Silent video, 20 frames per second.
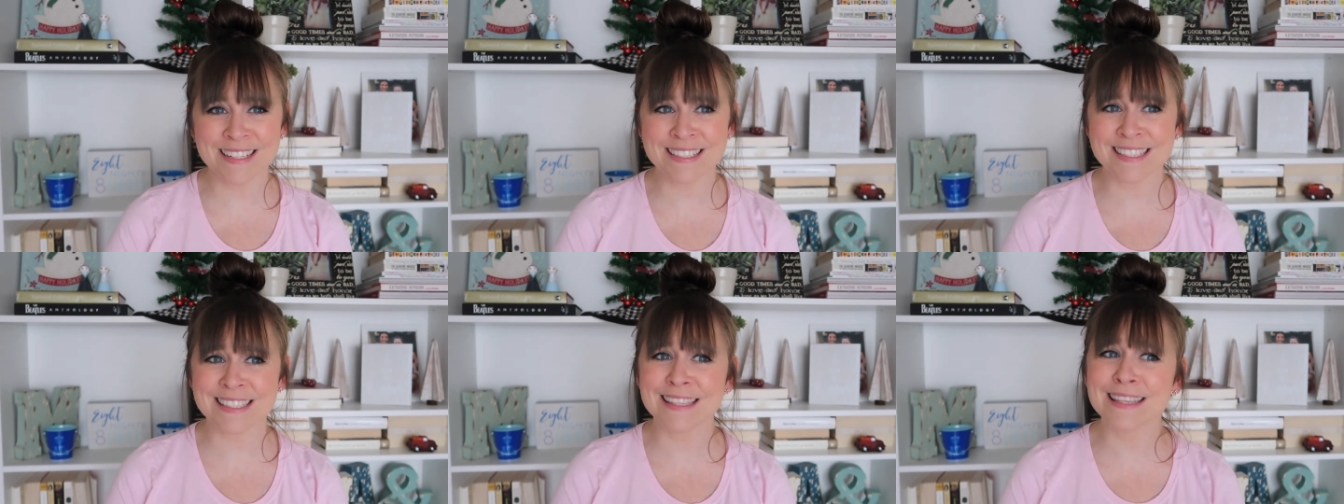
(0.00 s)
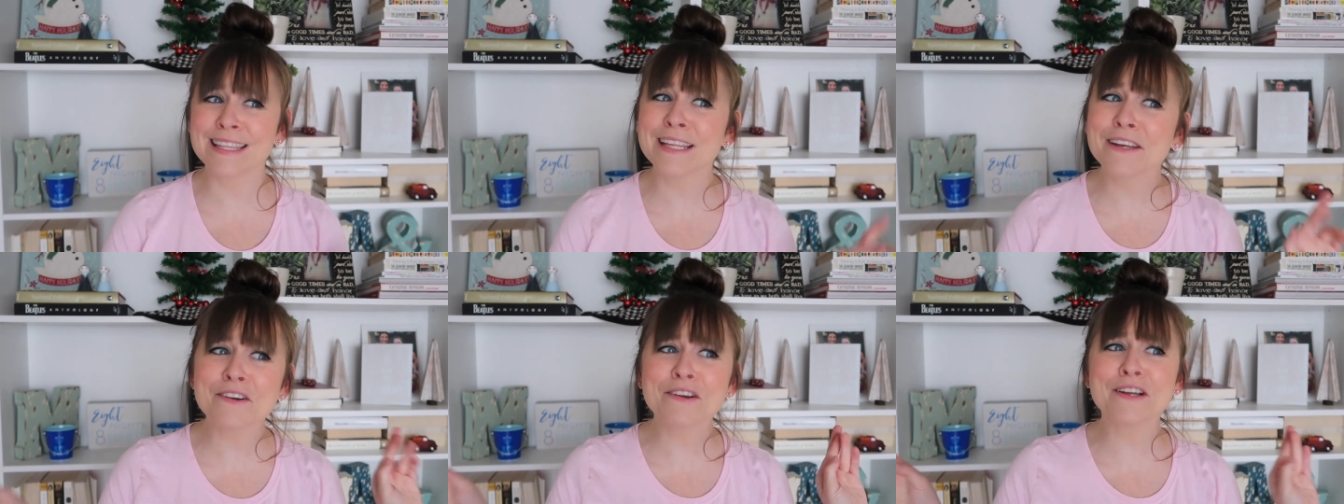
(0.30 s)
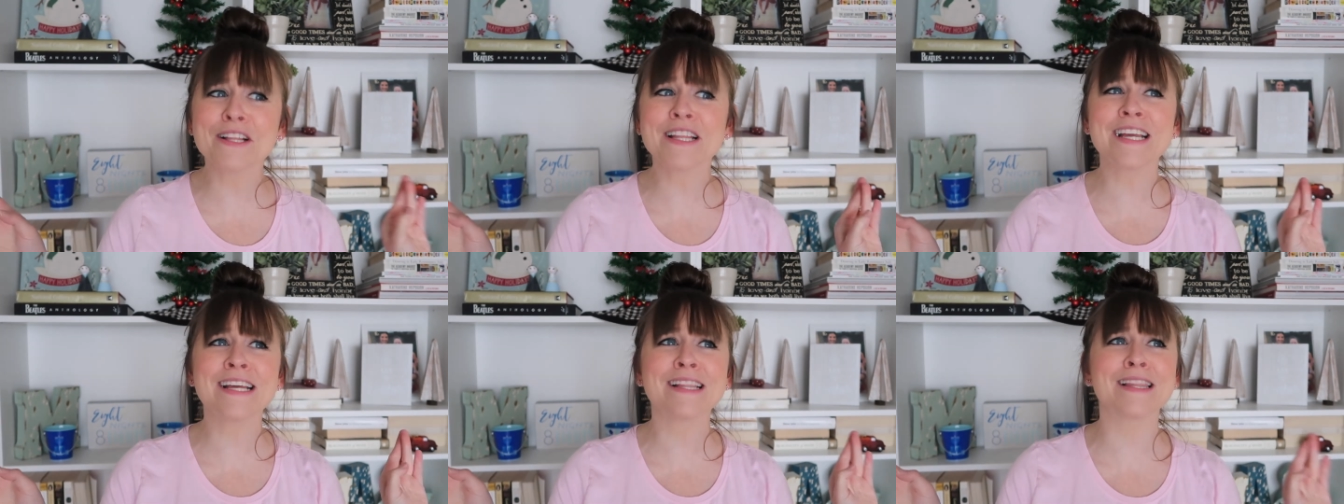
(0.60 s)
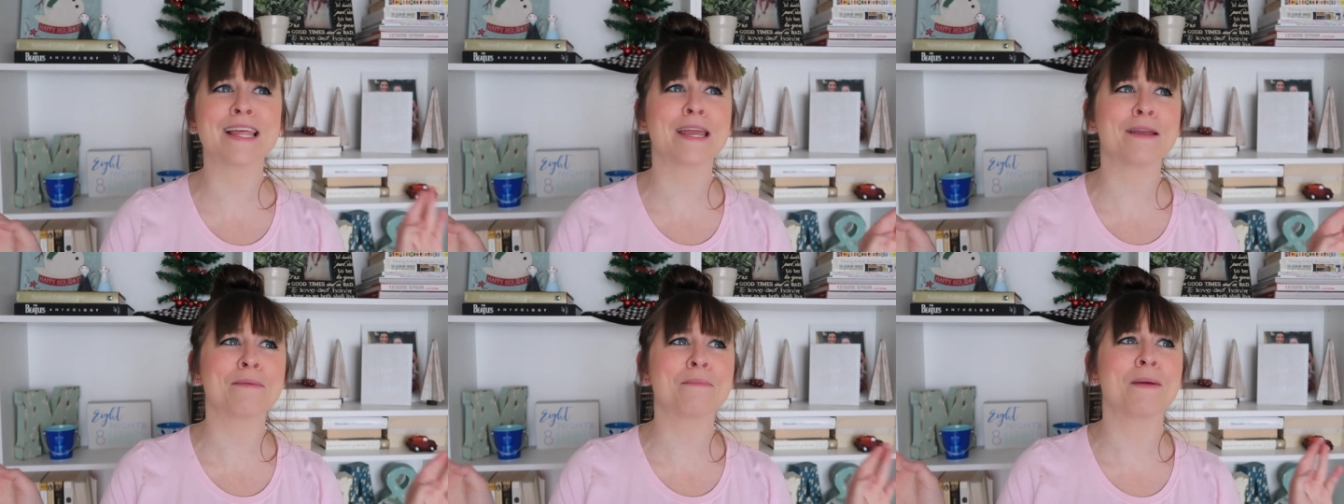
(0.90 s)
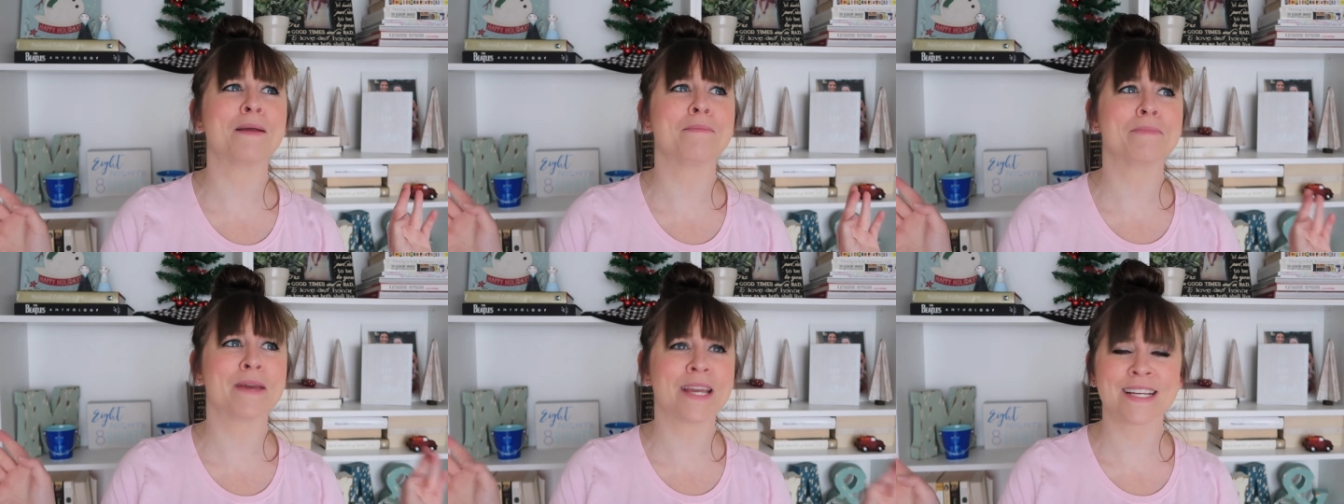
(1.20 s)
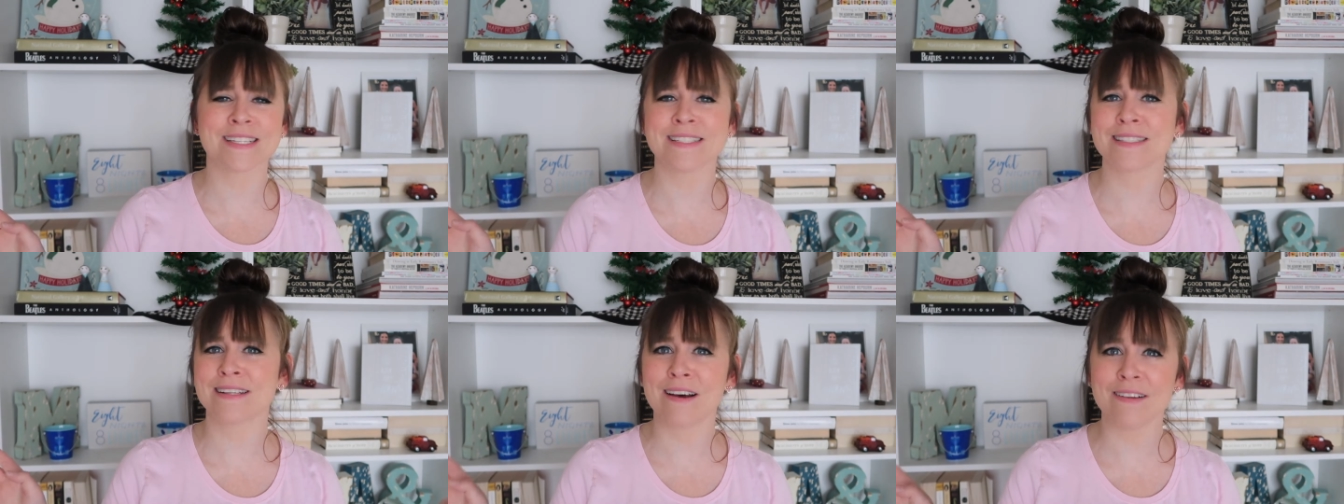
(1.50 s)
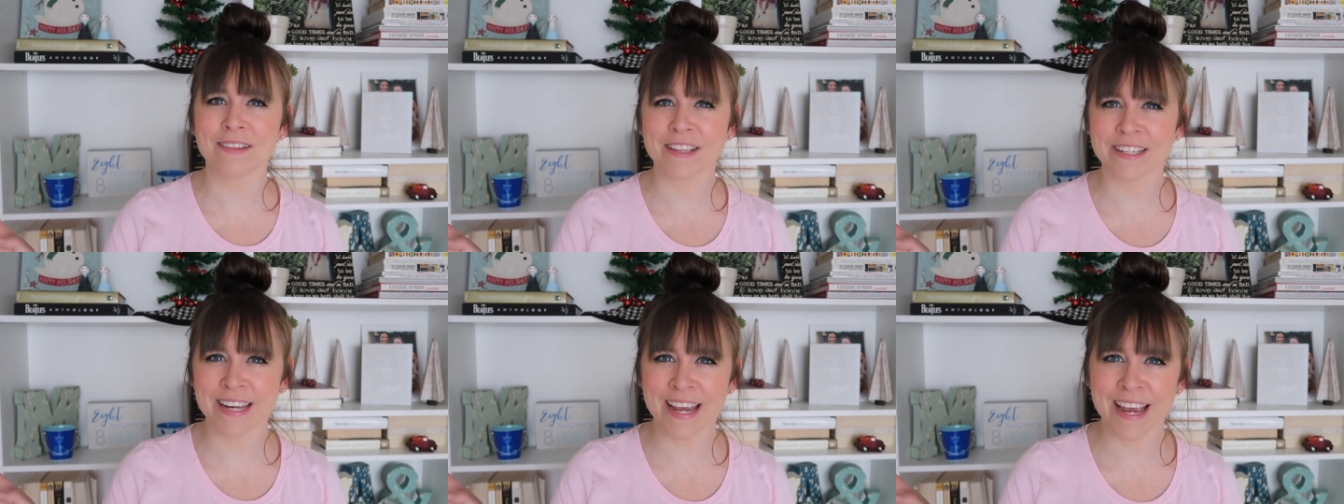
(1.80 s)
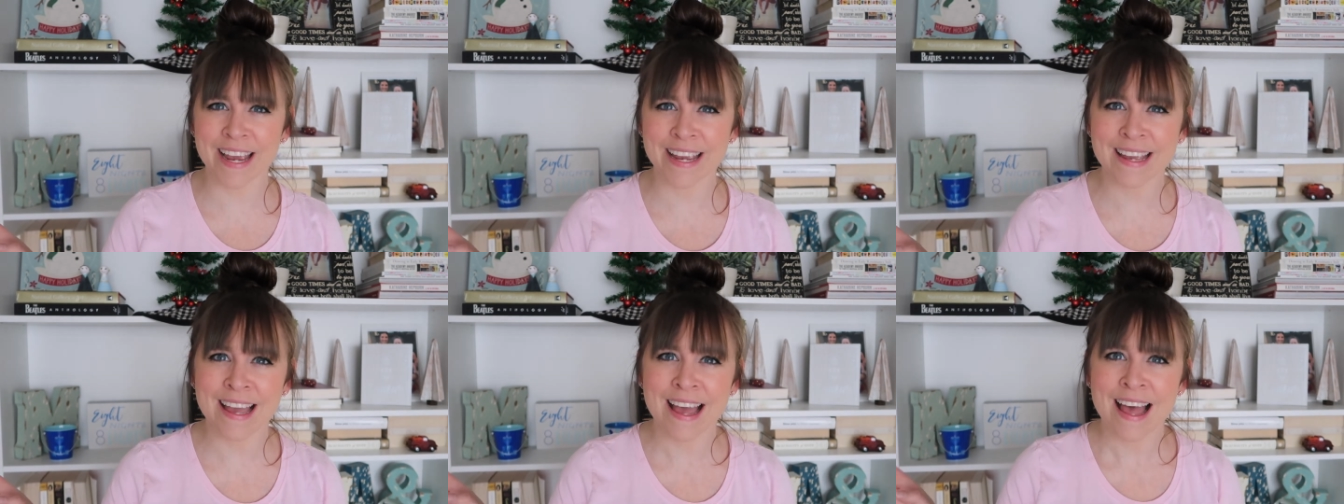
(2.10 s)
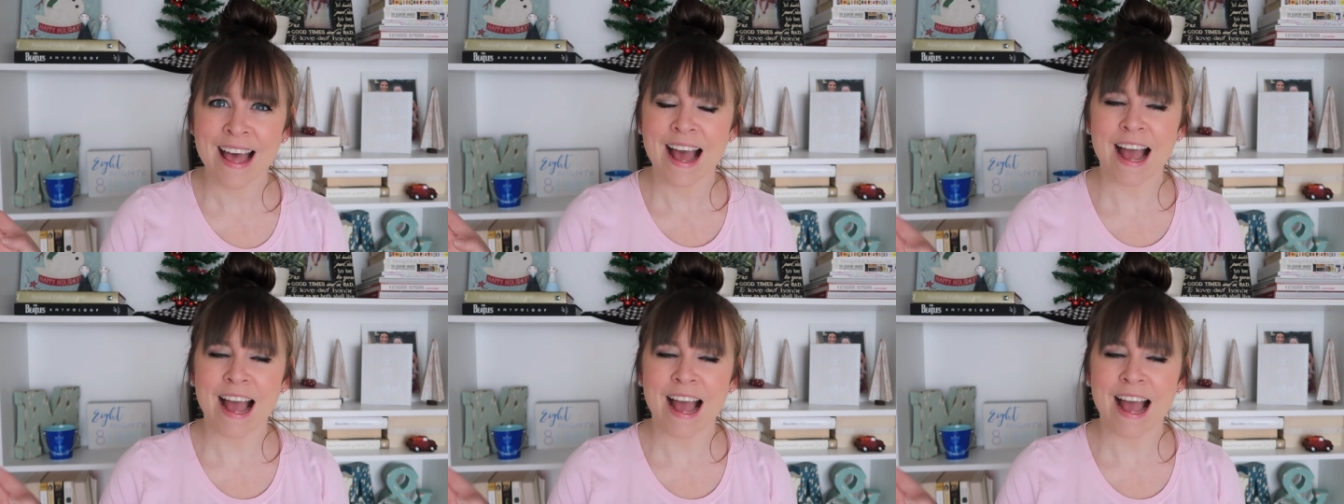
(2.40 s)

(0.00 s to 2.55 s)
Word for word: It's literally like my biggest holiday.